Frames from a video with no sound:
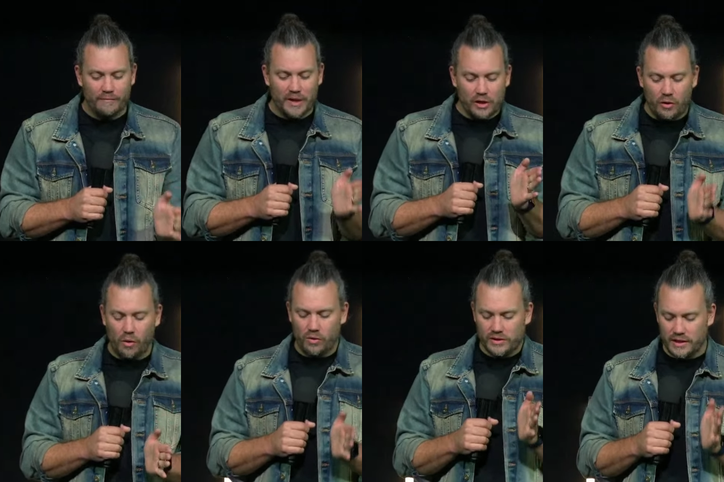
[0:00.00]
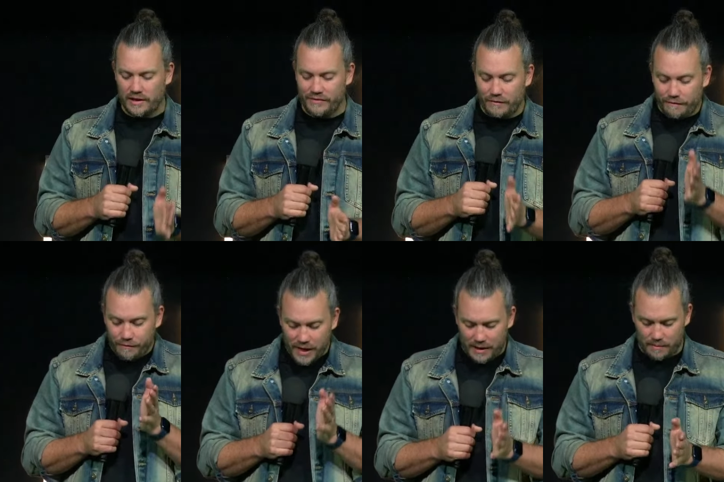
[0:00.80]
have been called to live in
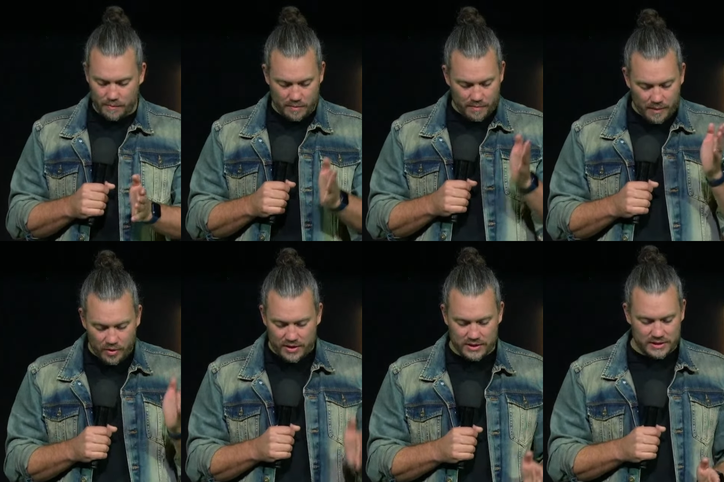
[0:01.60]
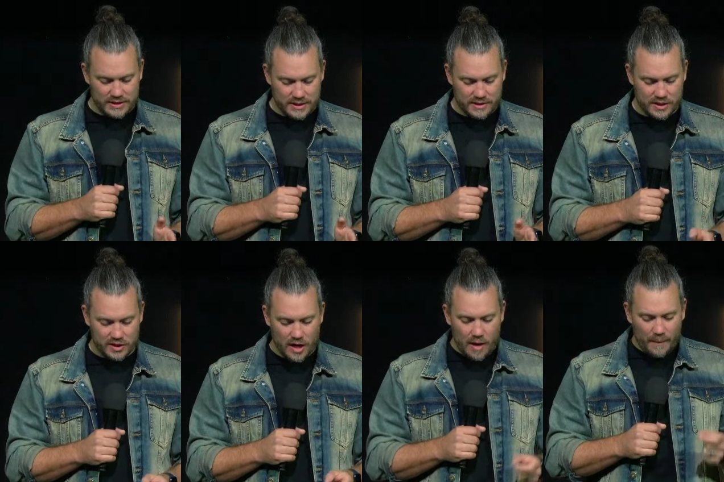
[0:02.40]
freedom, my brothers and sisters,
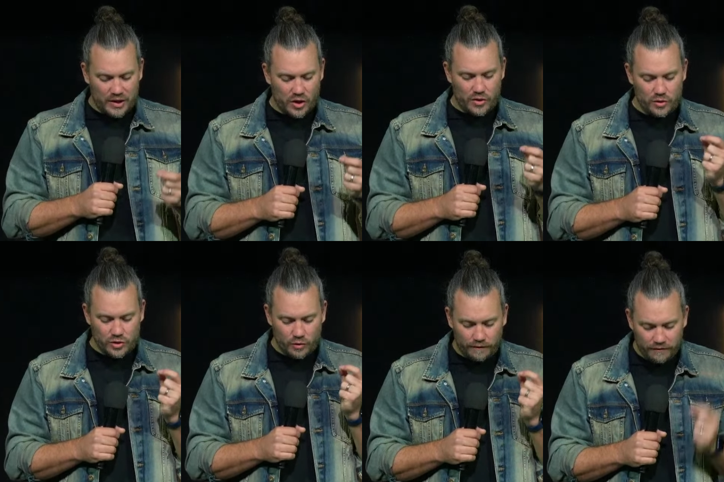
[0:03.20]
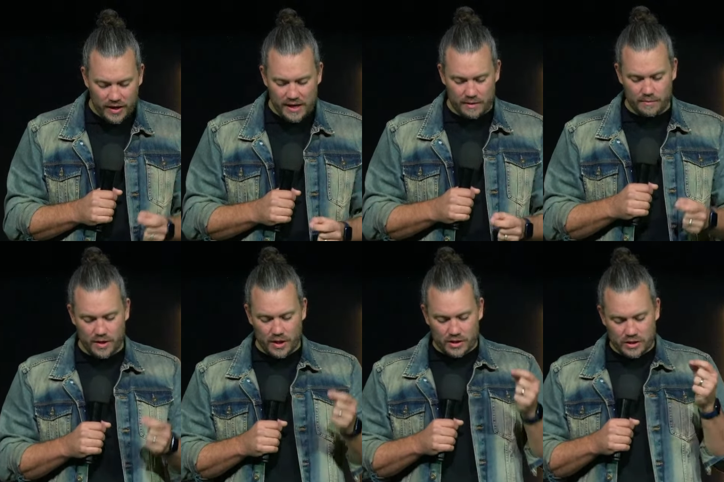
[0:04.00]
but don't use your
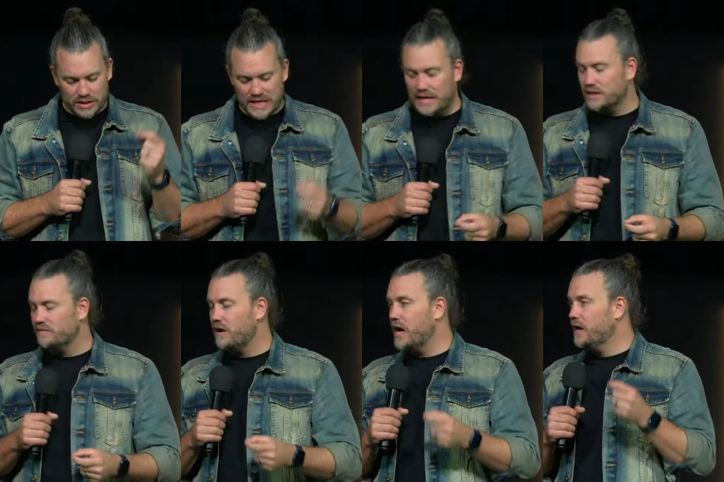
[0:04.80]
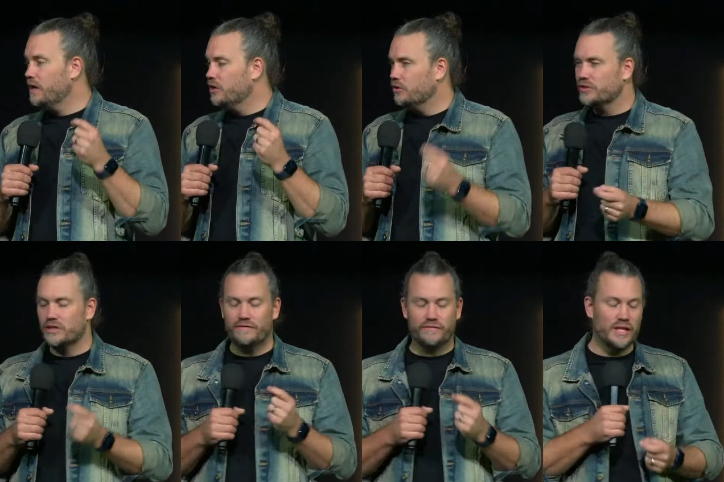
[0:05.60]
freedom to satisfy your
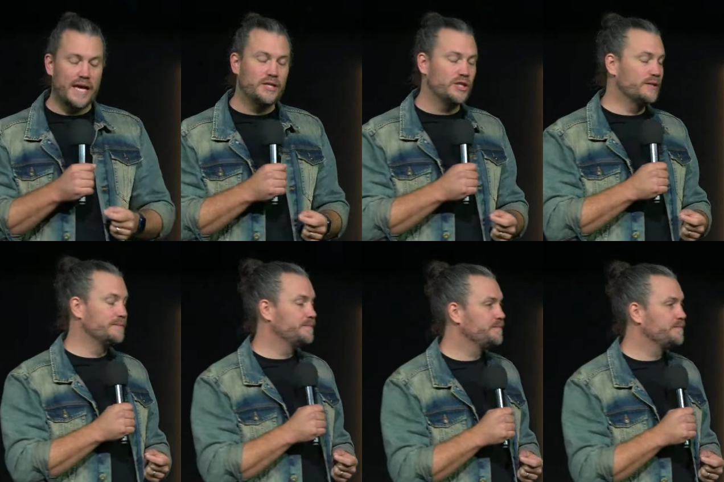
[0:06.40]
sinful nature.